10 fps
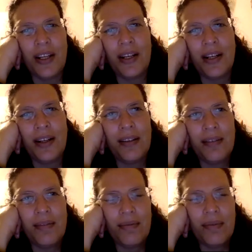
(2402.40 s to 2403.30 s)
uh,
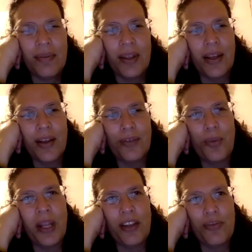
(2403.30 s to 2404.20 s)
from
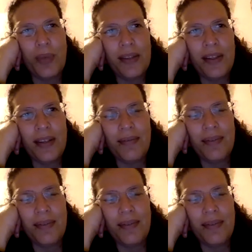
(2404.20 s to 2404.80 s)
English, but the